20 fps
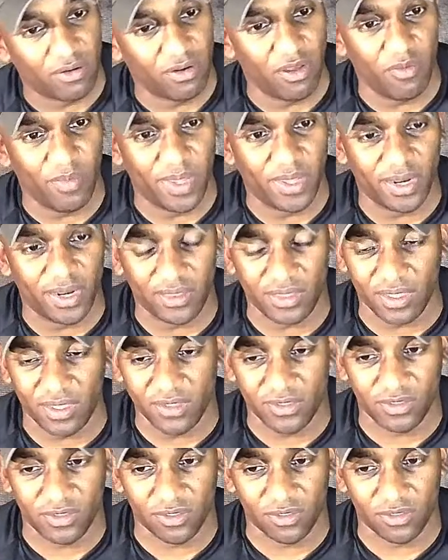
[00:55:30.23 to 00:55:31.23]
I don't know, man. That
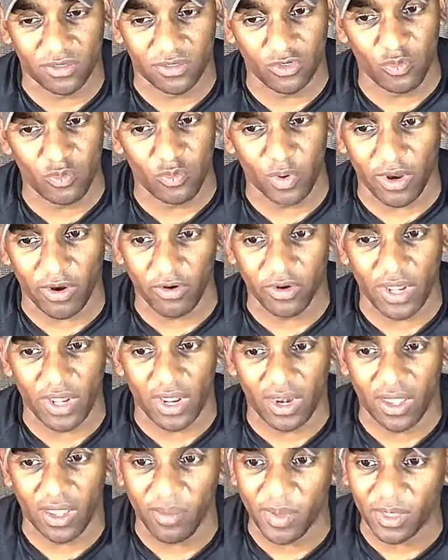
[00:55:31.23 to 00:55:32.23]
thing's super
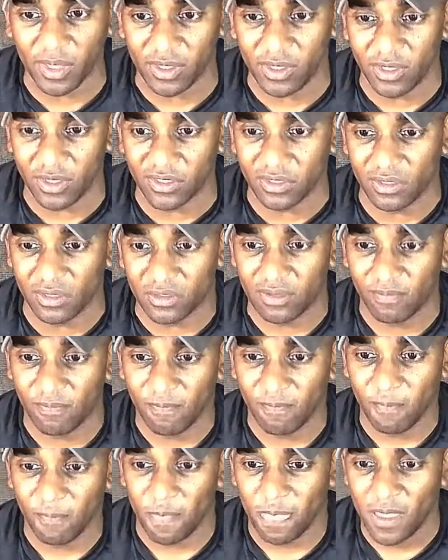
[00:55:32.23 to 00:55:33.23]
aerodynamic looking.
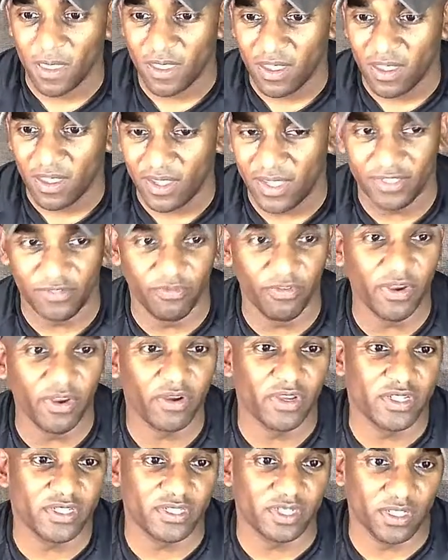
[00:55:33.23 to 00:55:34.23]
It's
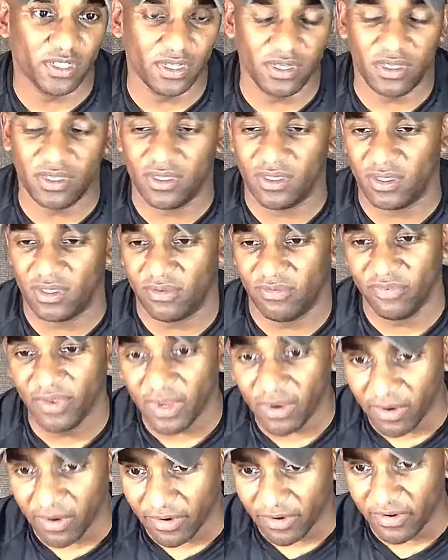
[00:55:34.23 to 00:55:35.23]
very sleek,
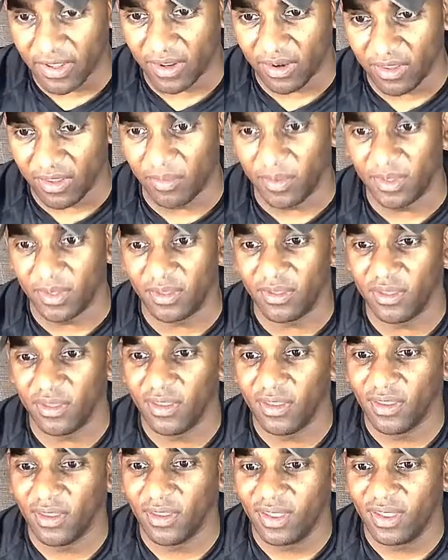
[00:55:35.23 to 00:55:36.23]
very aerodynamic.
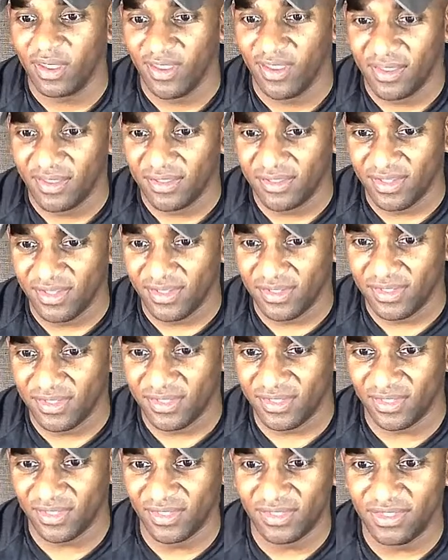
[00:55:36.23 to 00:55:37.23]

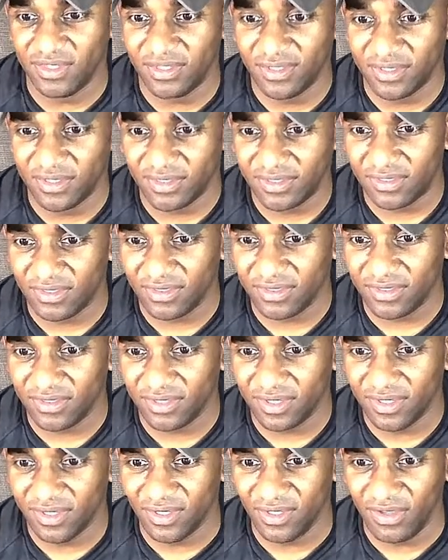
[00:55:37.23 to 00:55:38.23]
Let's see.
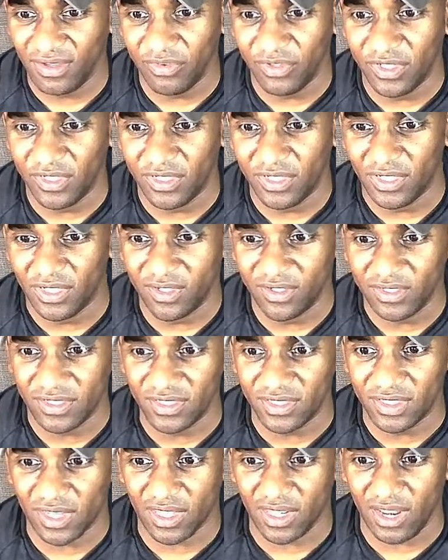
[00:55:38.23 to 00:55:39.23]
I love good
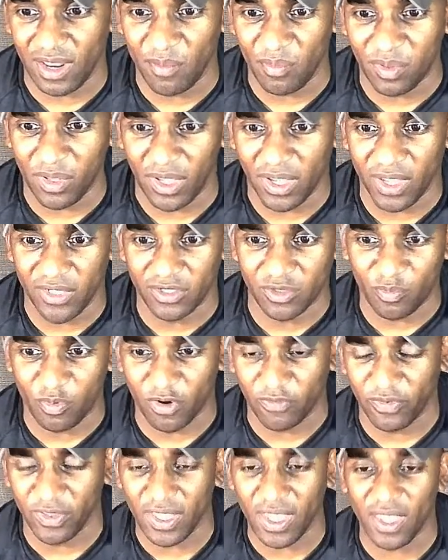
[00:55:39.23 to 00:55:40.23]
deals, and secondhand planes
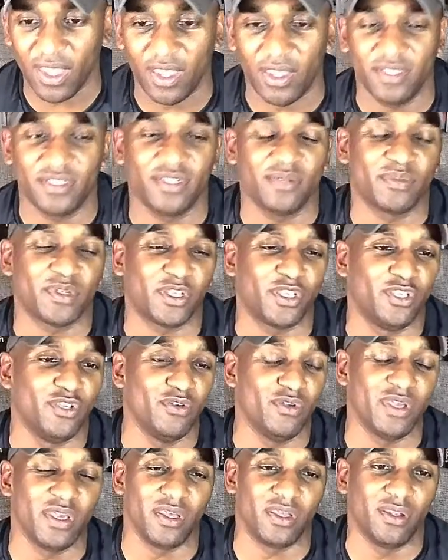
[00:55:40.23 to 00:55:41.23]
are perfect. Yeah, it seems like
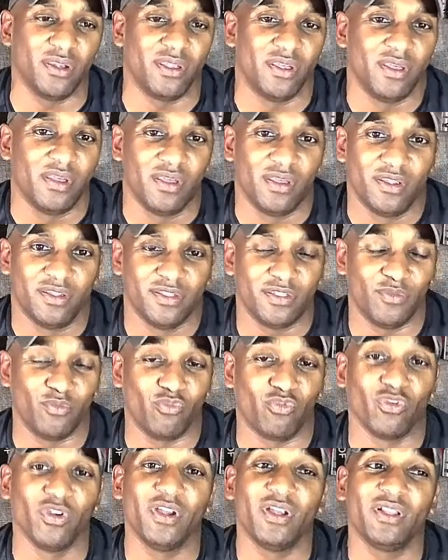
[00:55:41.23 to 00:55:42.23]
you get
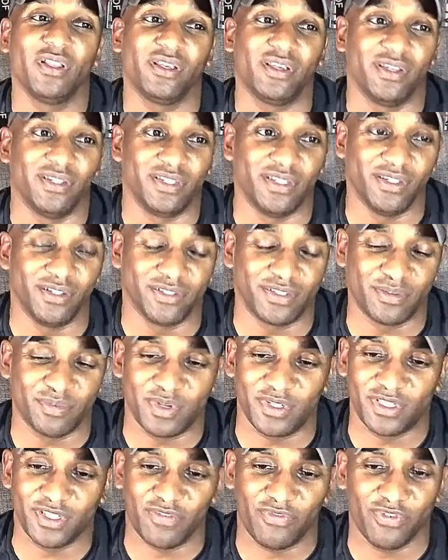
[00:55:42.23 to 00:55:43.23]
some really good deals.
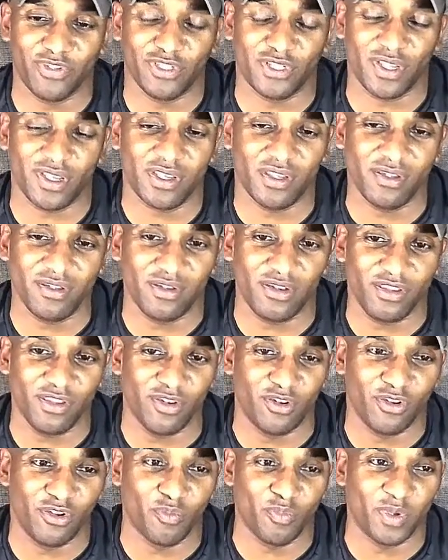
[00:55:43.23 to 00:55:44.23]
Some of the stuff you say,
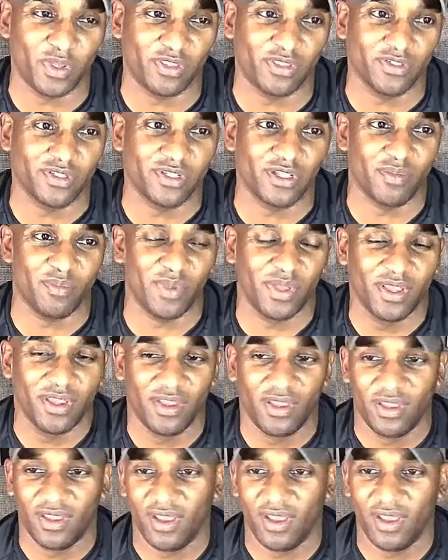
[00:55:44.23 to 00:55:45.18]
you're picking these up.